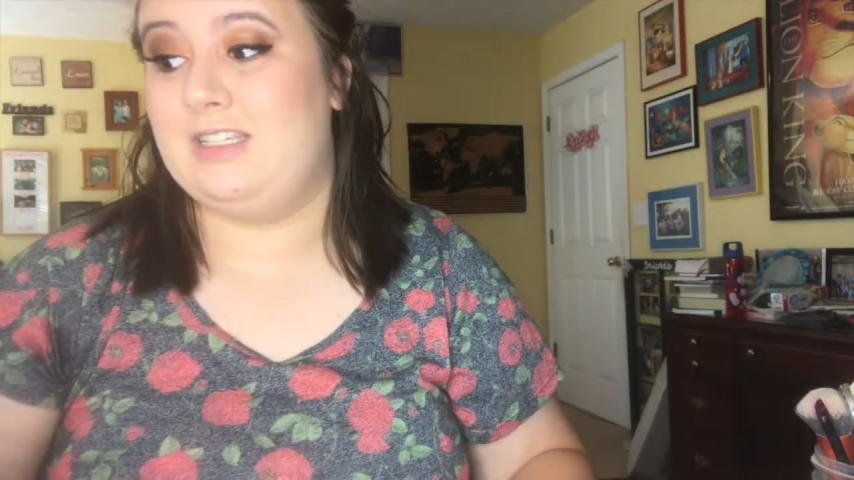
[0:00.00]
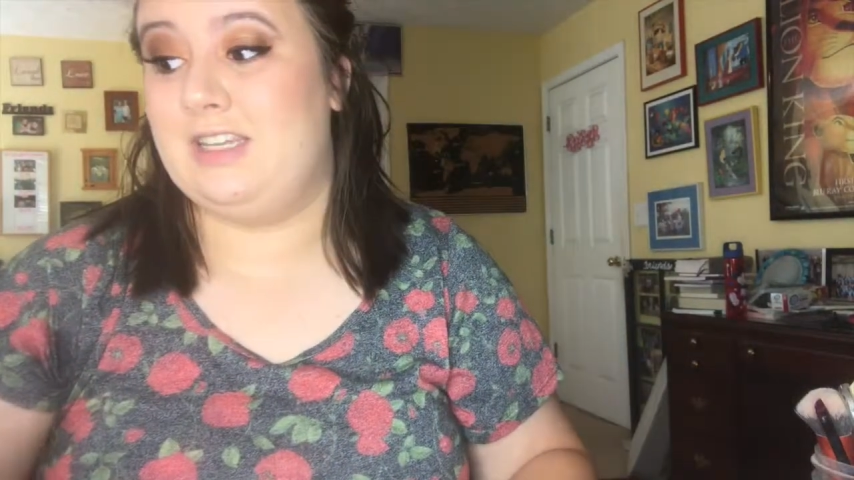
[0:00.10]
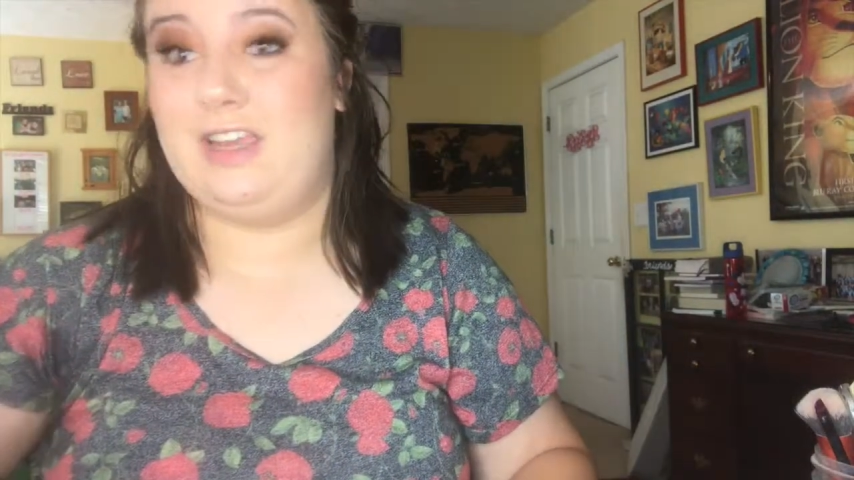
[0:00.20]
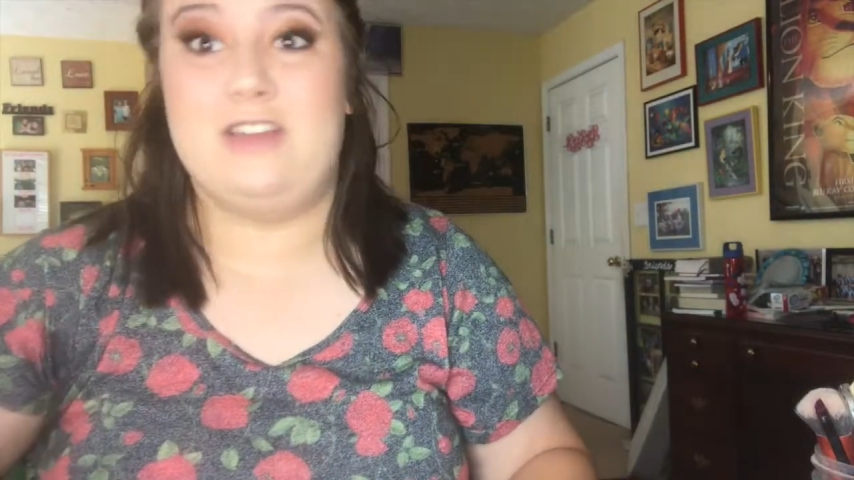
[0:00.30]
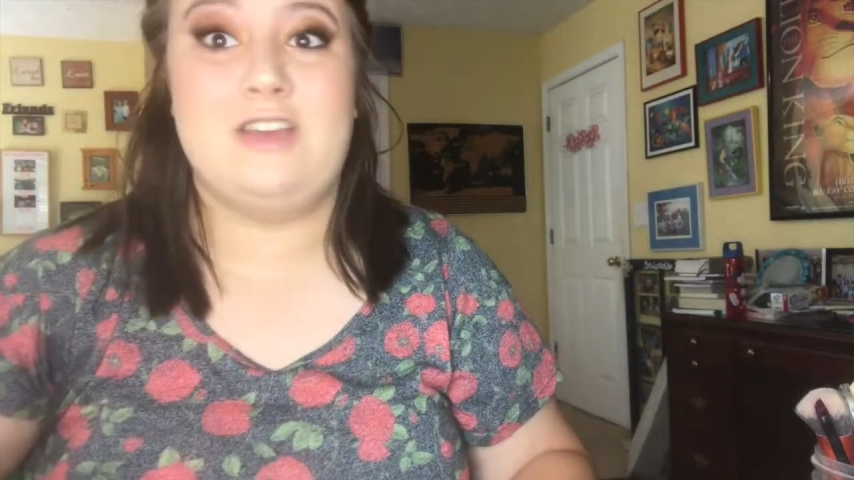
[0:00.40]
is
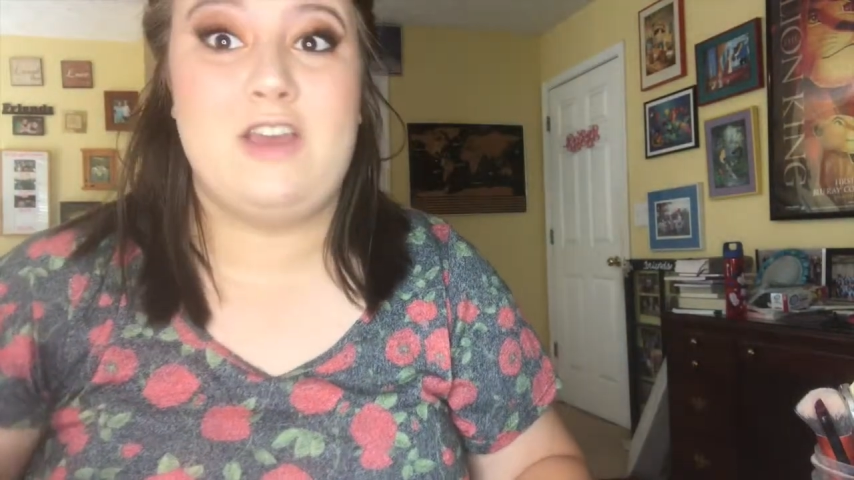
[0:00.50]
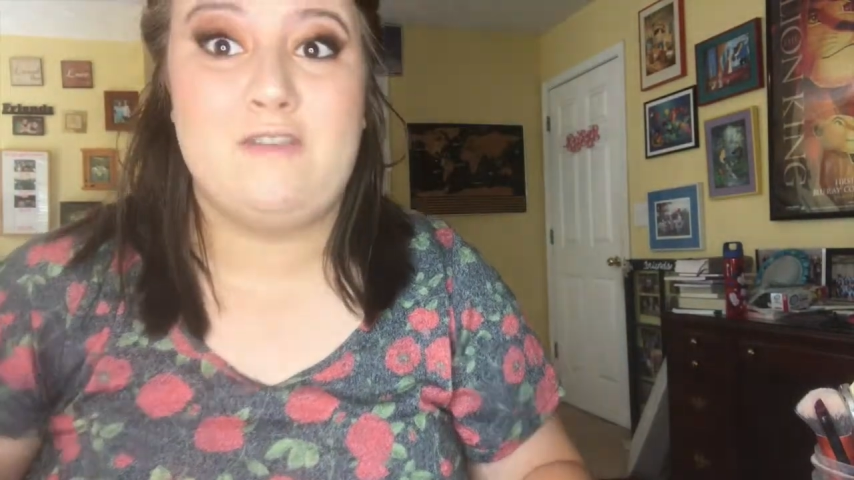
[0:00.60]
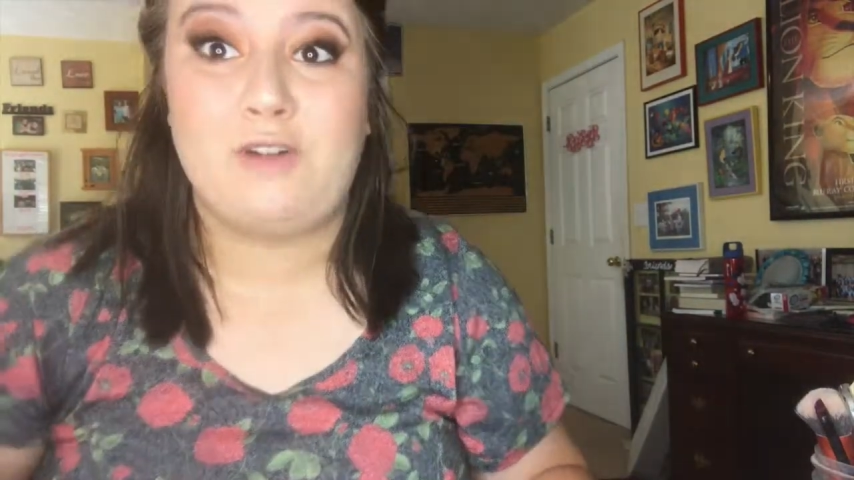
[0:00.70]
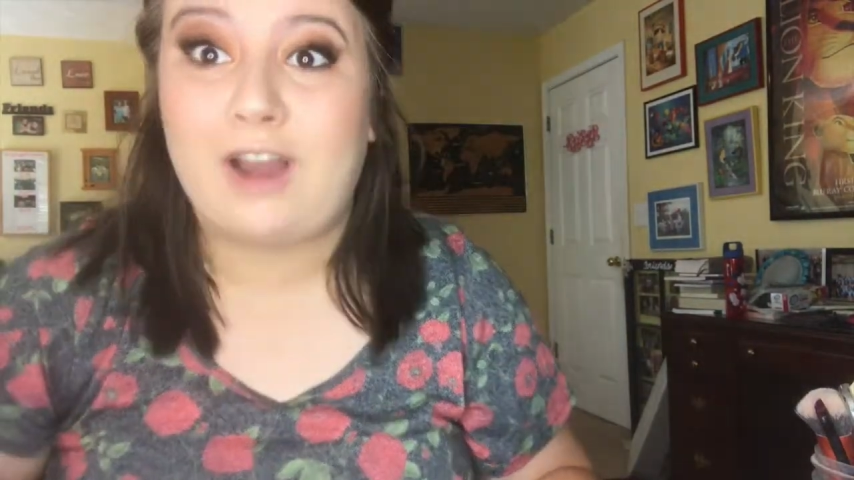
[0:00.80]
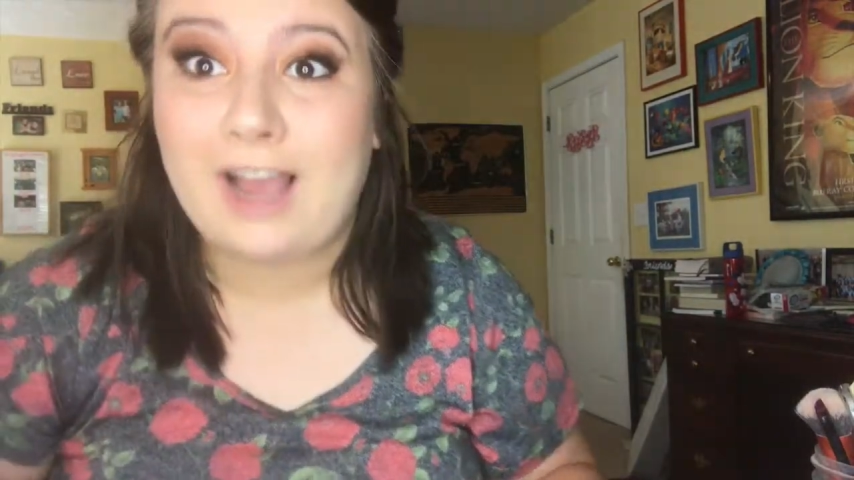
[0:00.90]
it
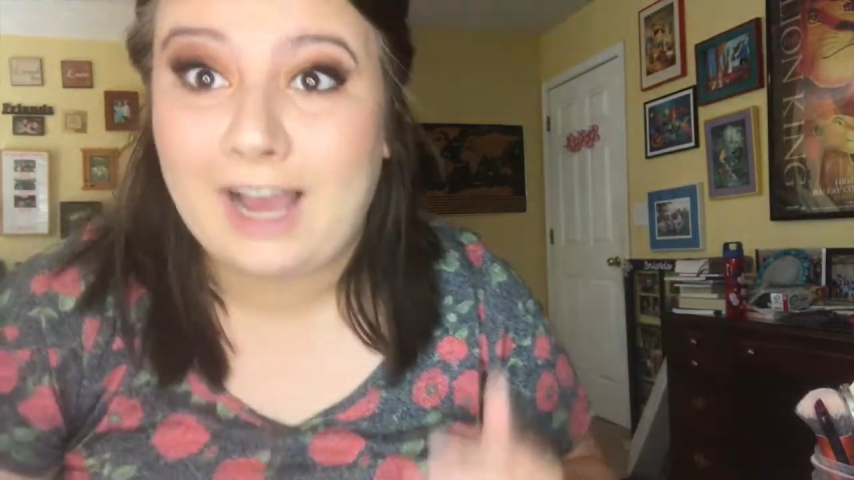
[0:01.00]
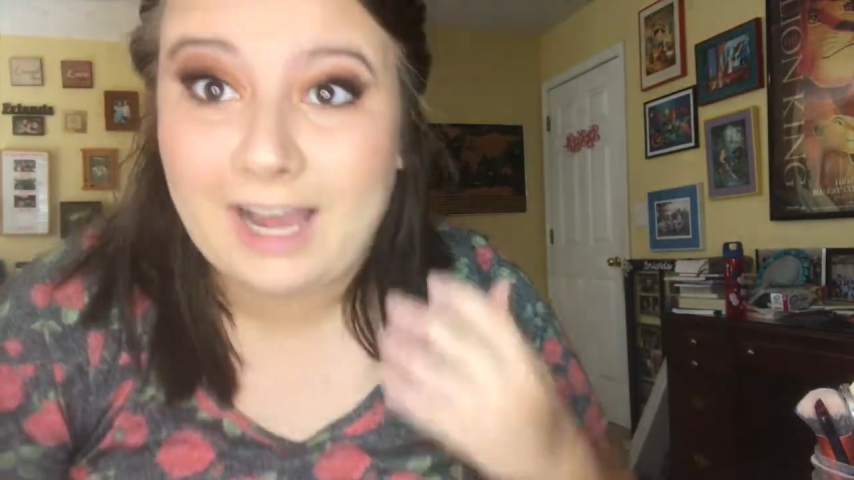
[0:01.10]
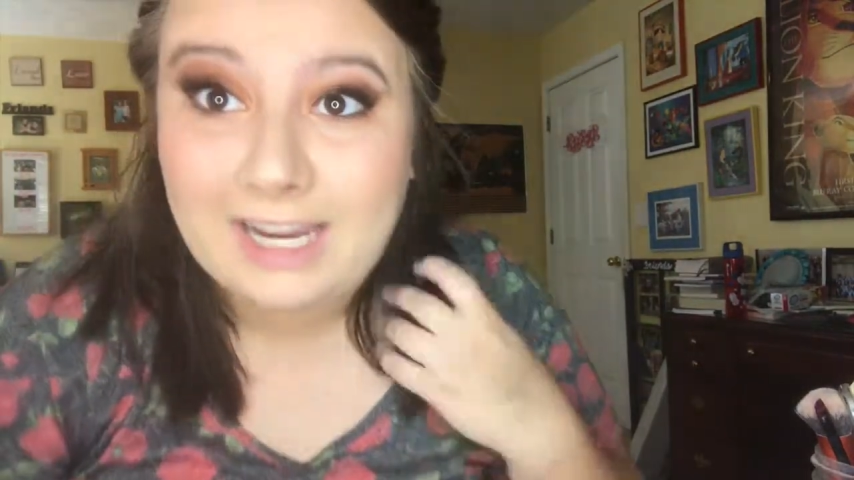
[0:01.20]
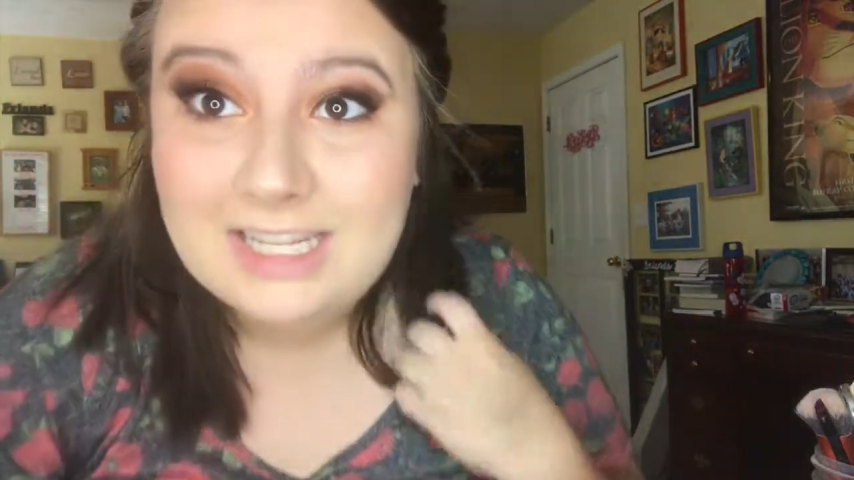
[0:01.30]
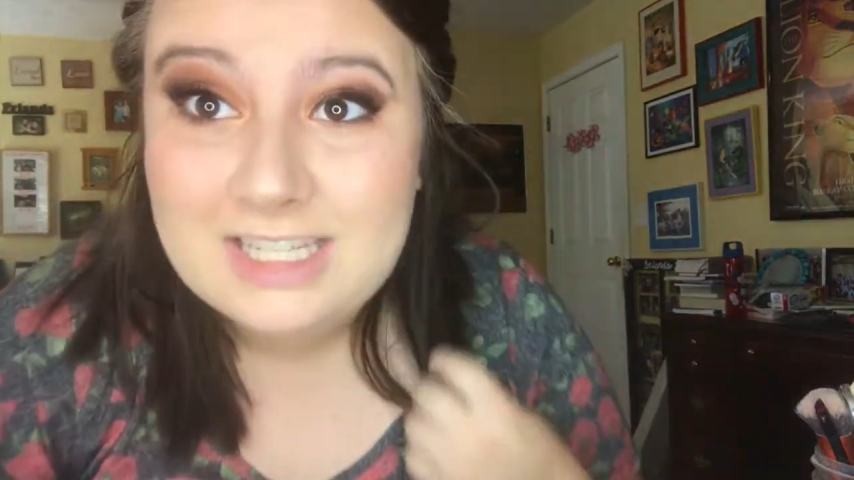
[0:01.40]
for
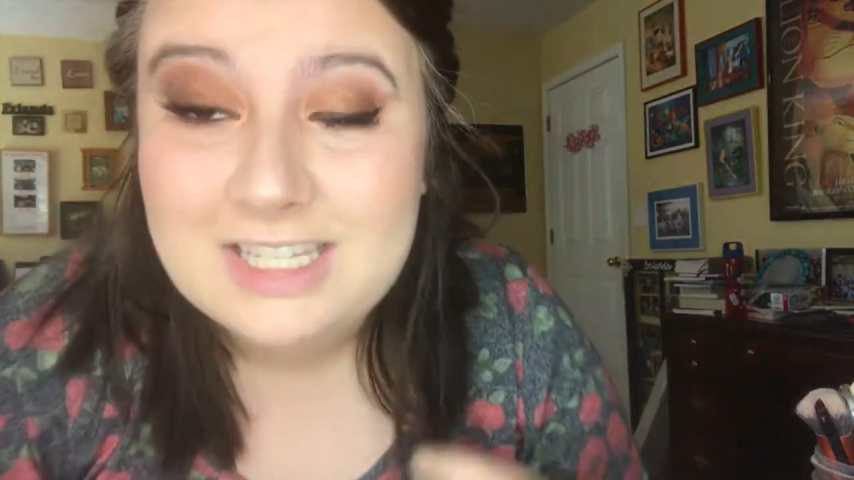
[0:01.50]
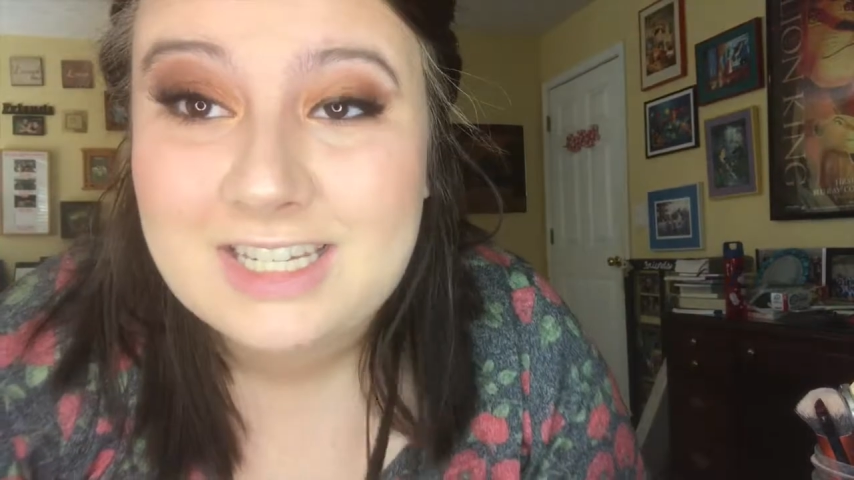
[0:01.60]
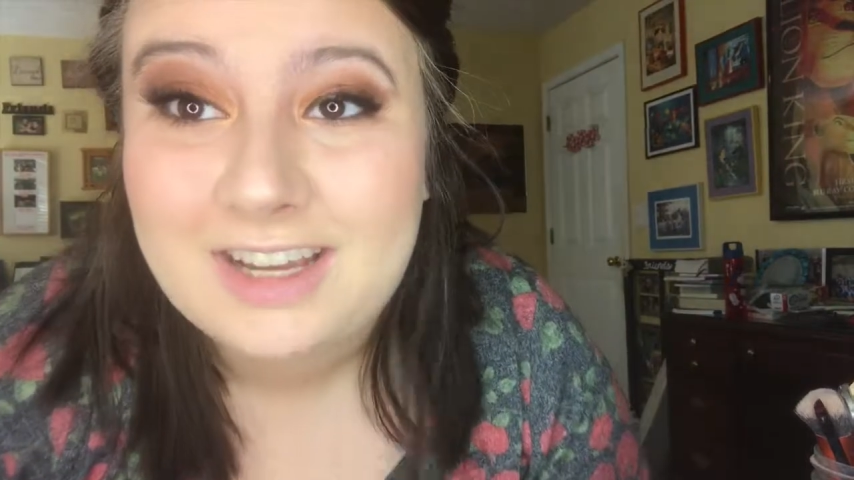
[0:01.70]
eyes.